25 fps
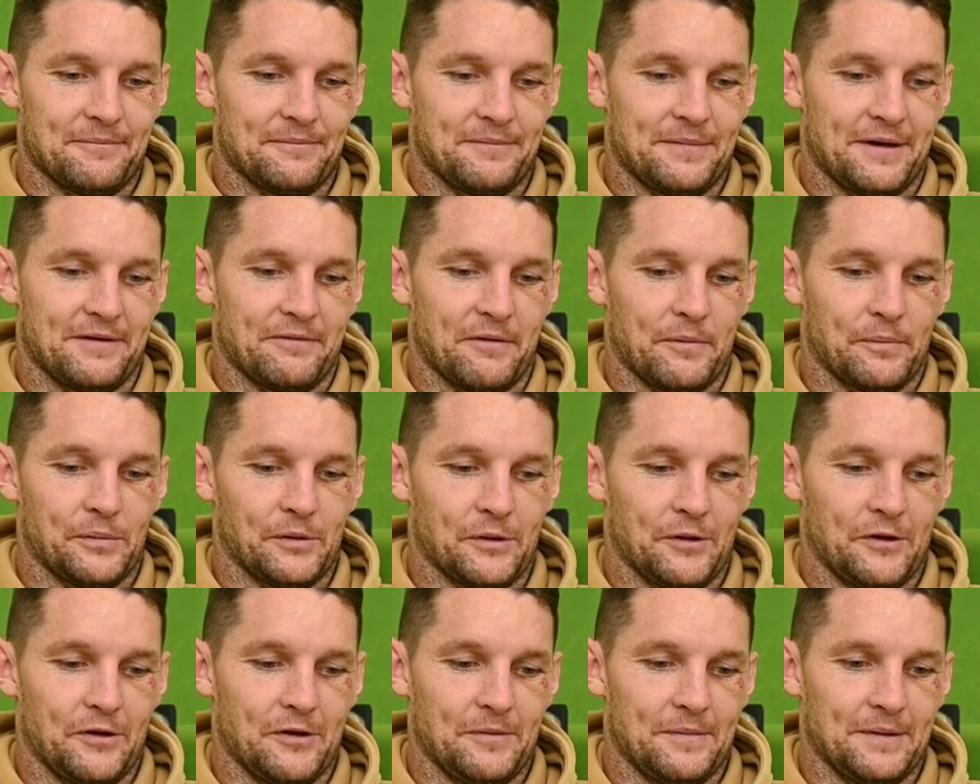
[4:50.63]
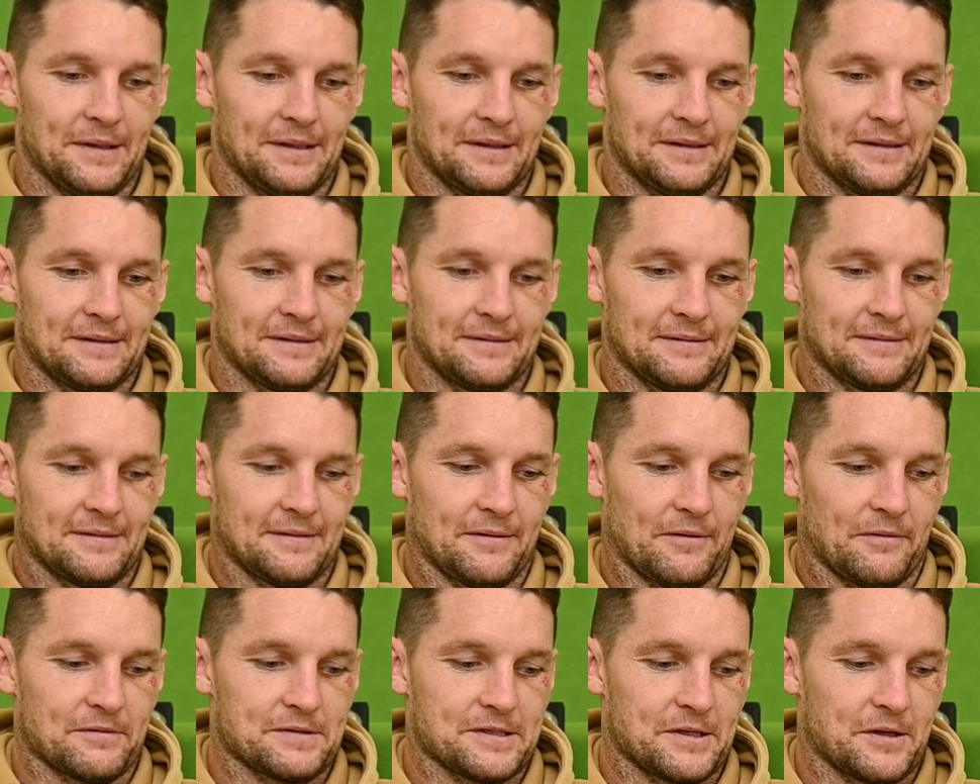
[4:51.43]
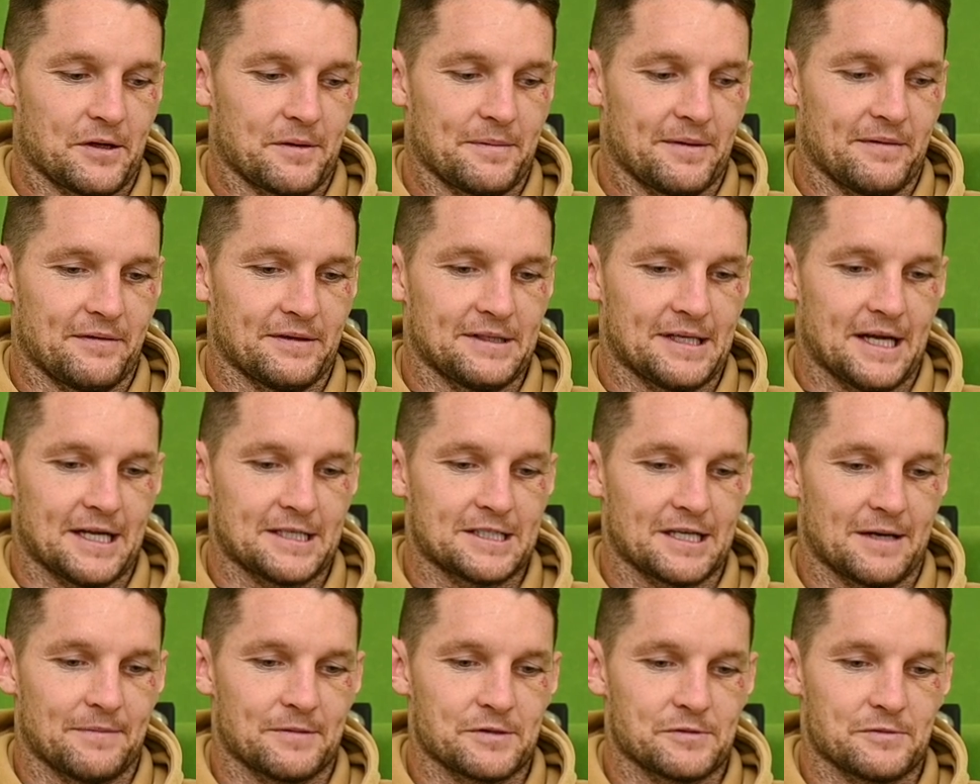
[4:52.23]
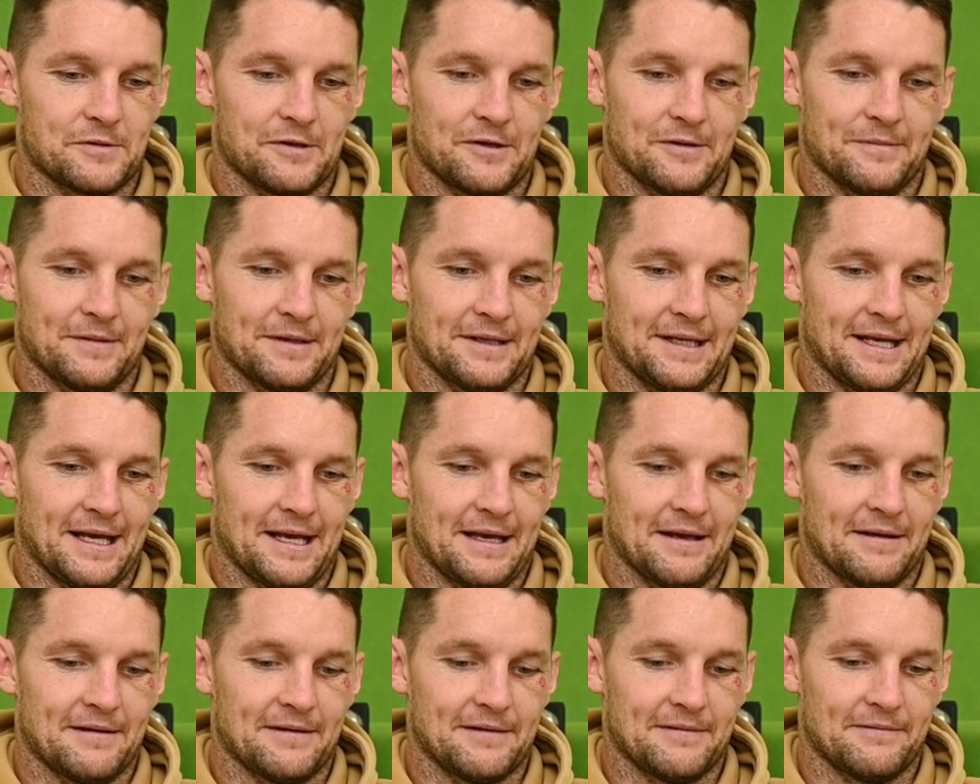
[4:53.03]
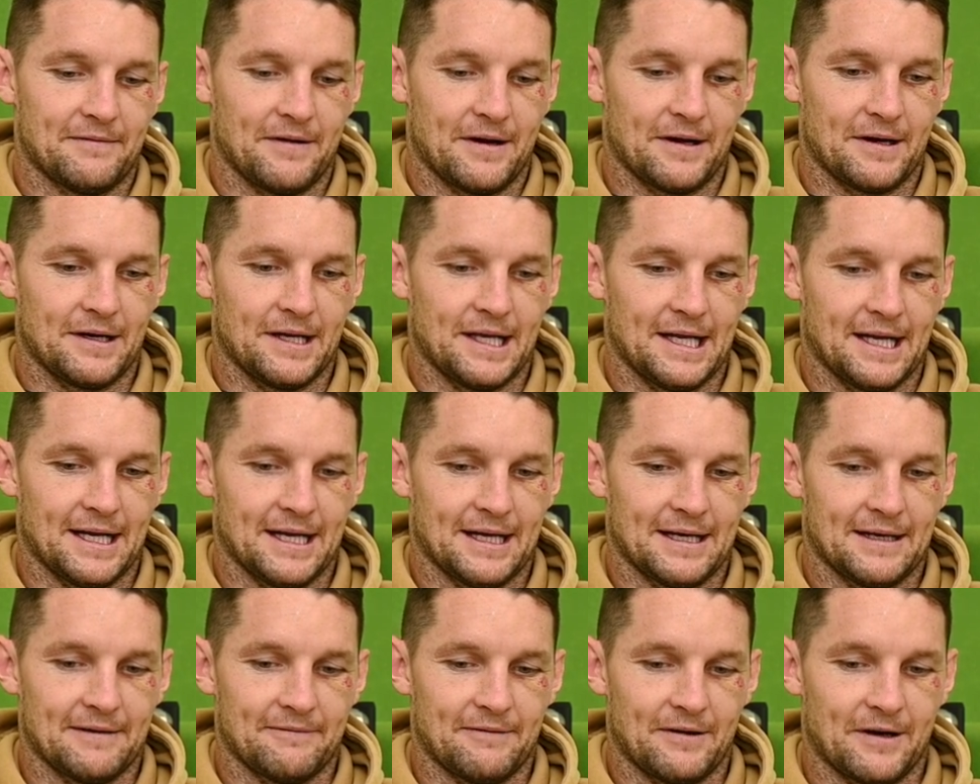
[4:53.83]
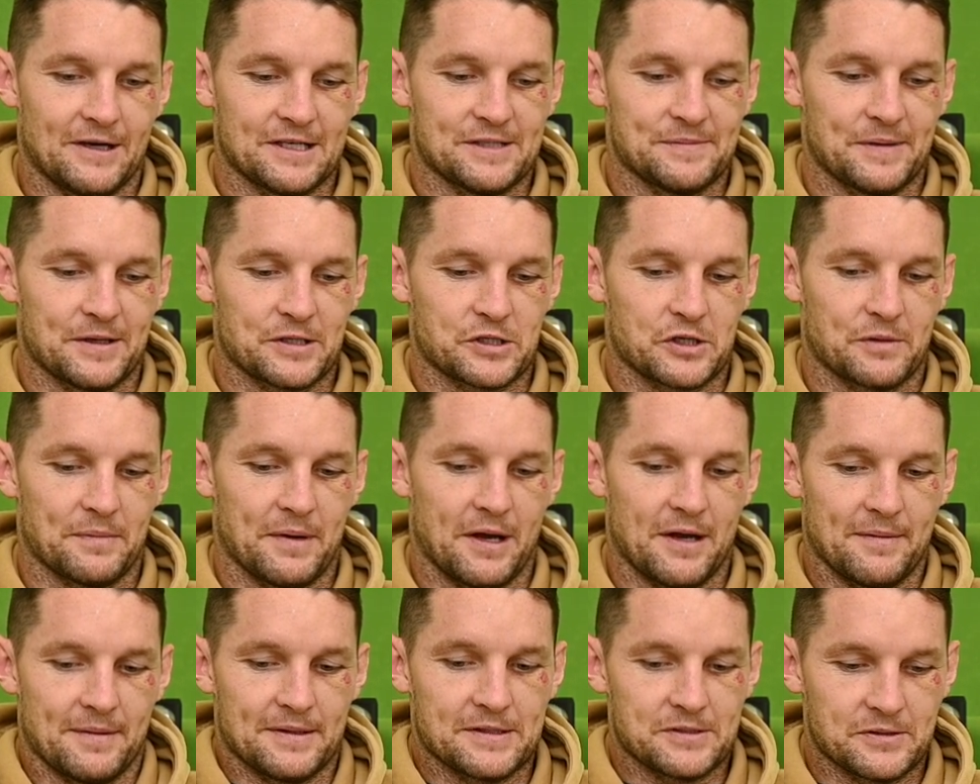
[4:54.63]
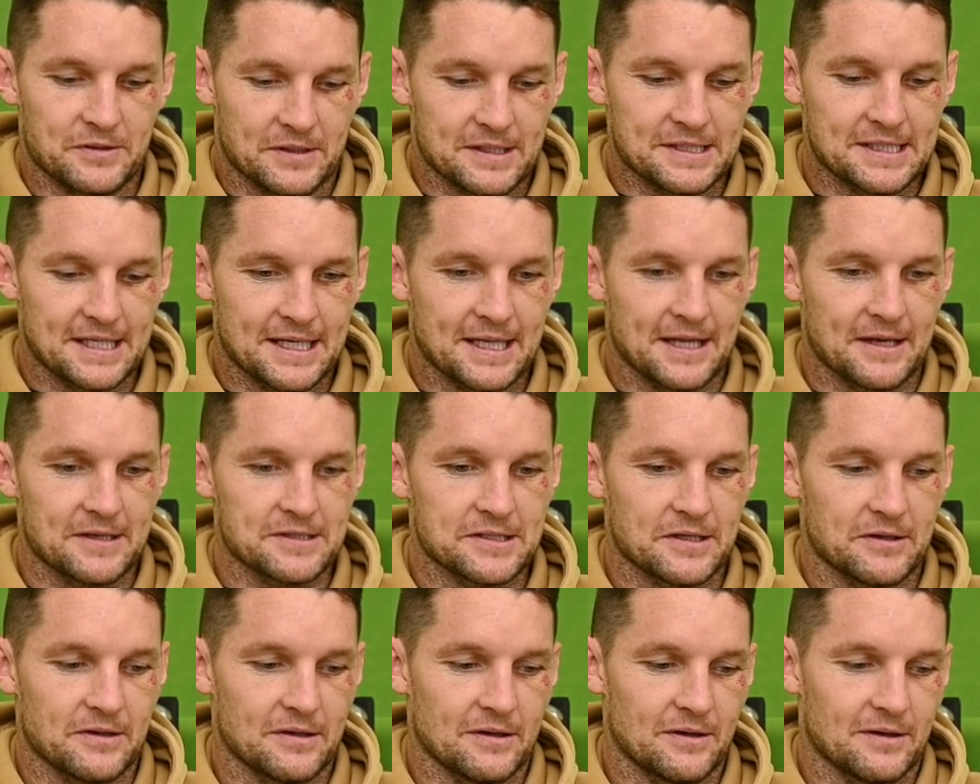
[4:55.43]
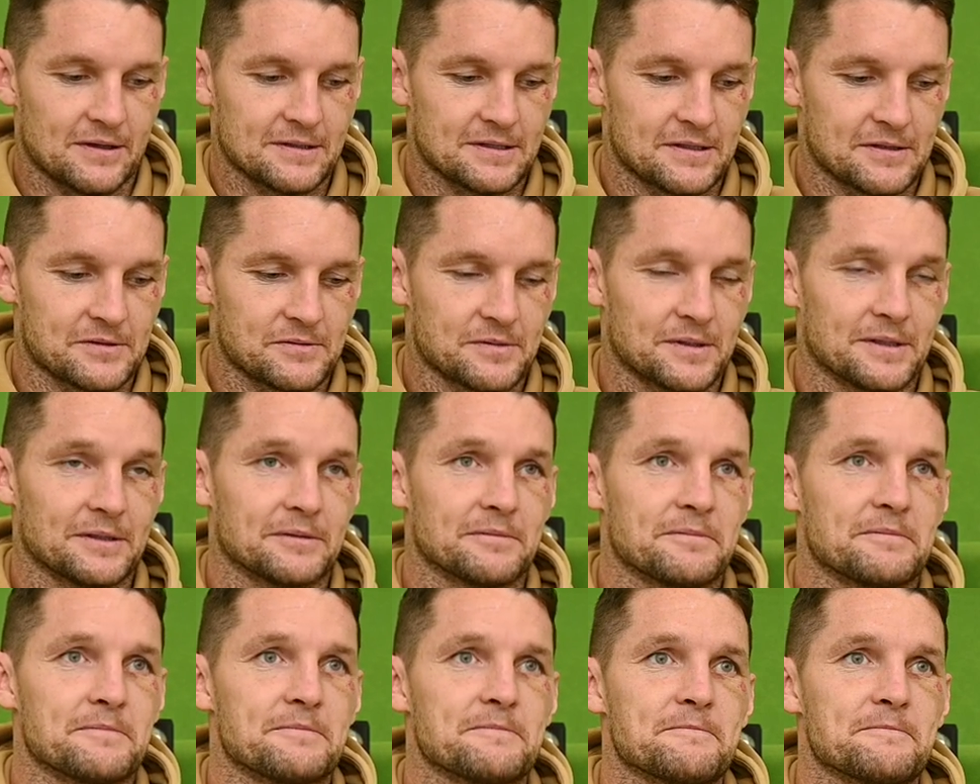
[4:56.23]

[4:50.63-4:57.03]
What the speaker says: Bit of a blur, but obviously got a bit of a touch-up as well. But yeah, very very special moment. It's good to see those highlights as well.